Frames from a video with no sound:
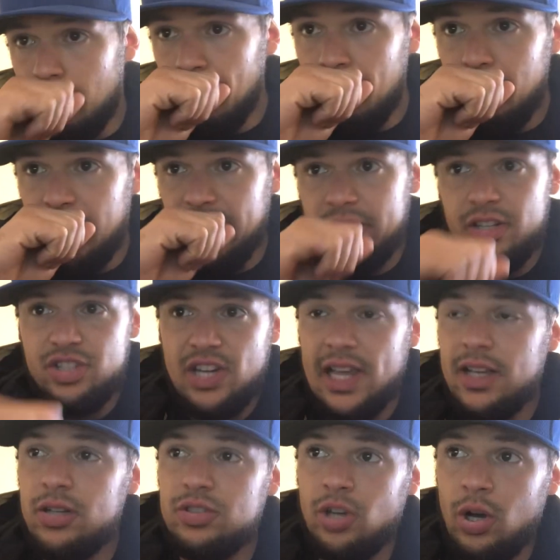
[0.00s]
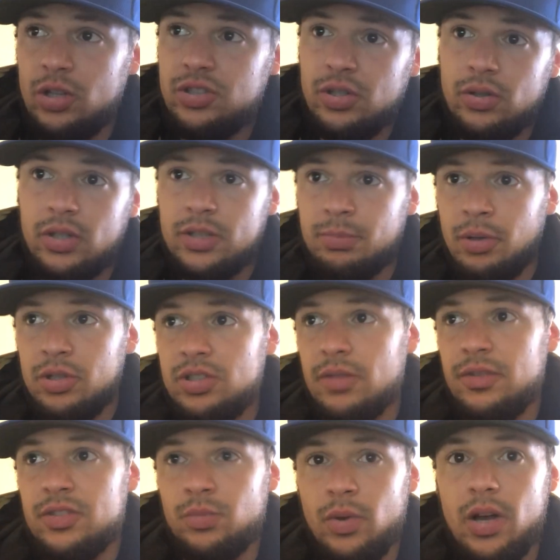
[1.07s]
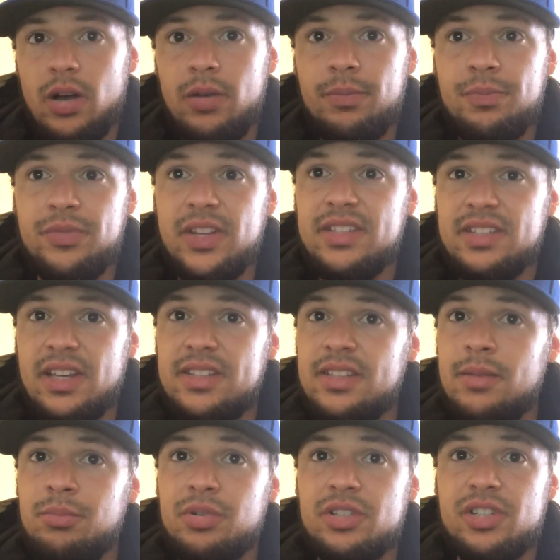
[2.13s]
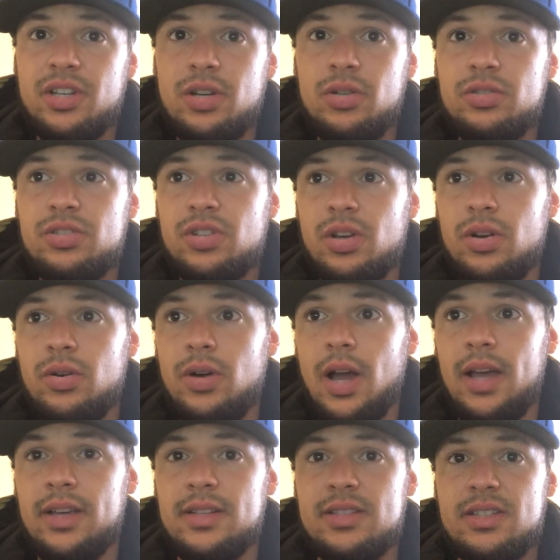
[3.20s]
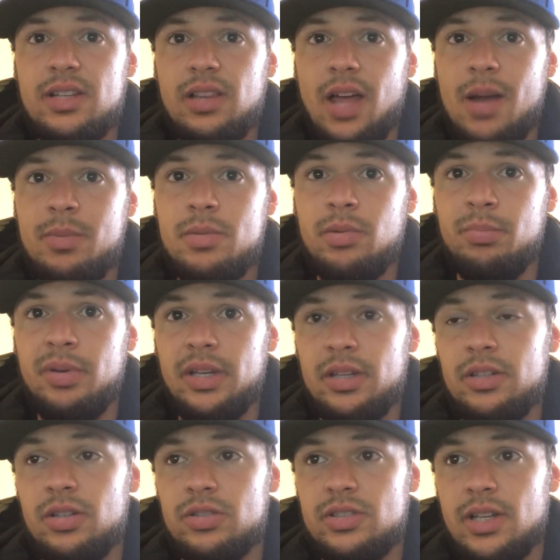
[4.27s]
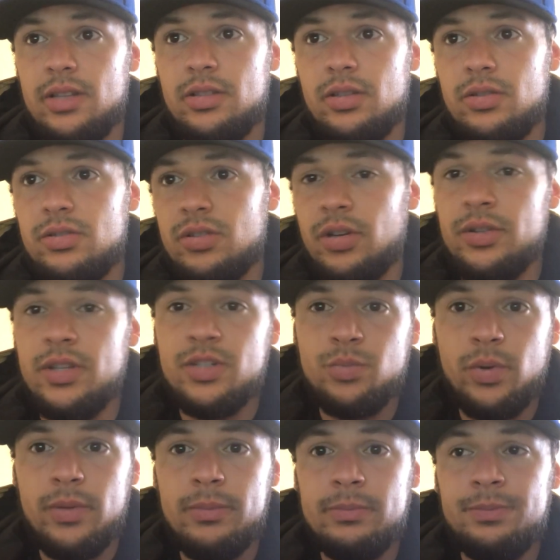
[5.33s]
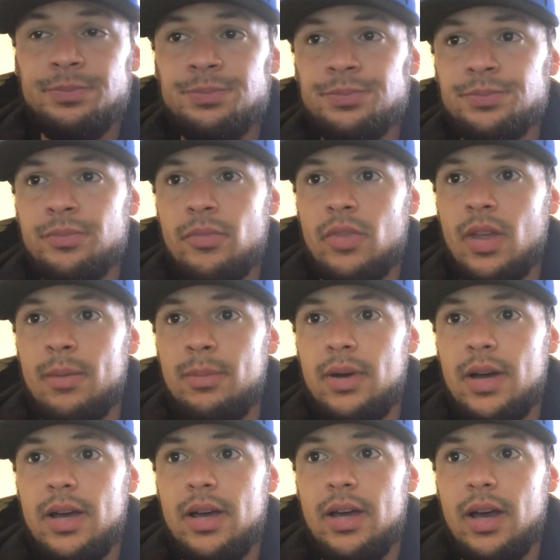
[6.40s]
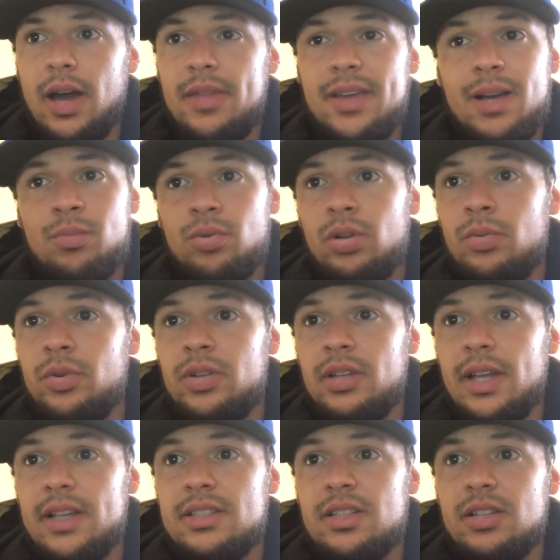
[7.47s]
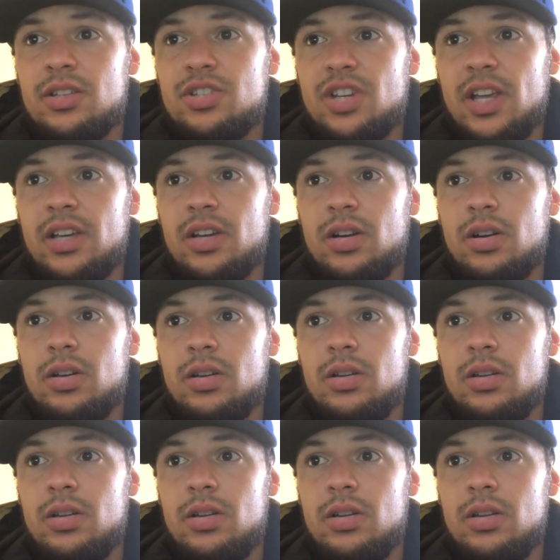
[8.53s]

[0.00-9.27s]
But Chenko's also explosive as well. This is in Brazil, so I could see a lot of people picking dos Santos on this one. But I think I'm rolling with Eleccin Chenko.